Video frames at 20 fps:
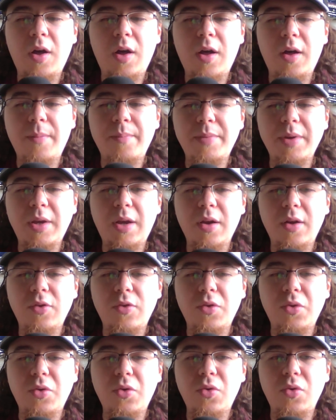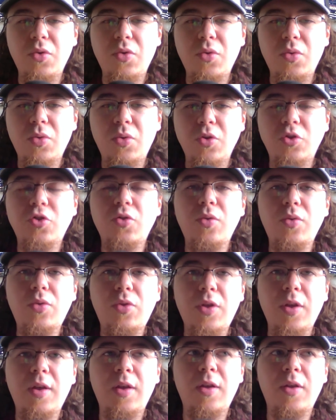because the
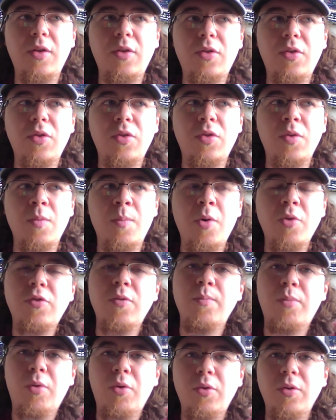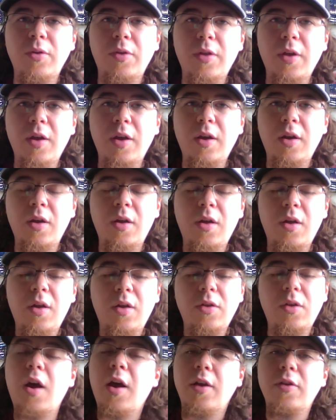truth is the most important thing
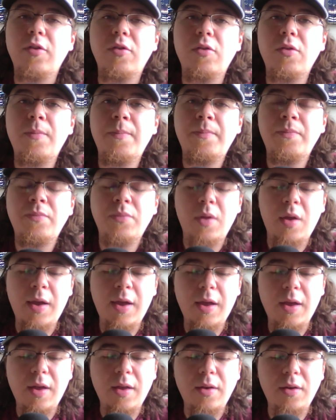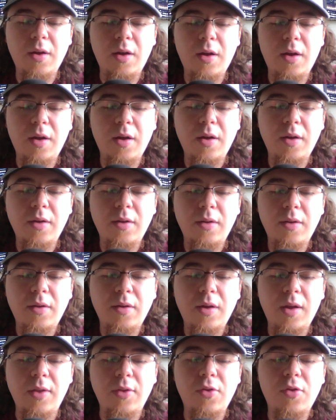to us, and
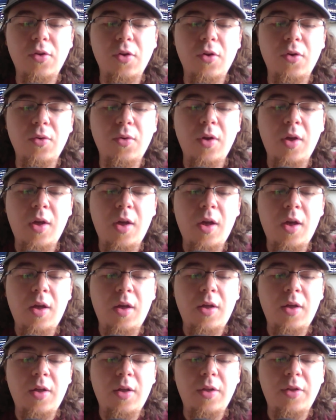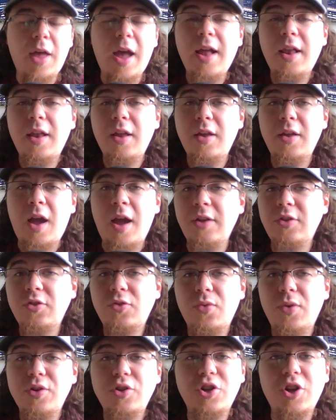so that I just
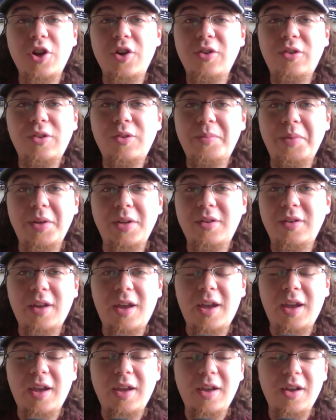wanted to share a little bit today.